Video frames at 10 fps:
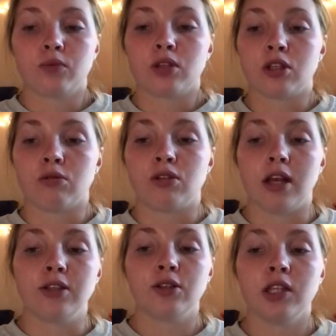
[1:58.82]
So
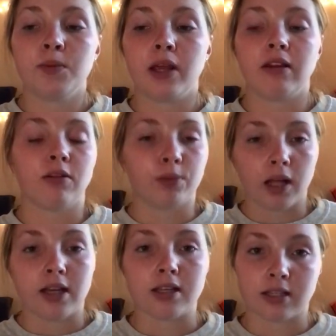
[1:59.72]
gender in the beginning of the
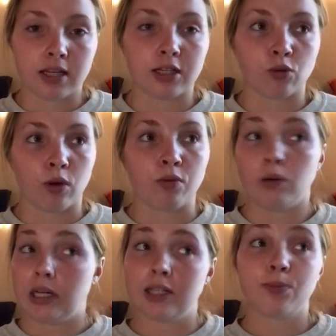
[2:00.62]
play is seen as one would
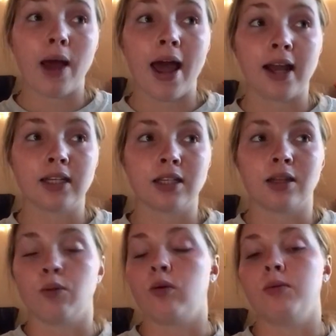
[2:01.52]
expect.
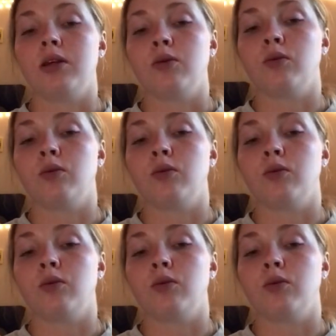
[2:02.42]
The women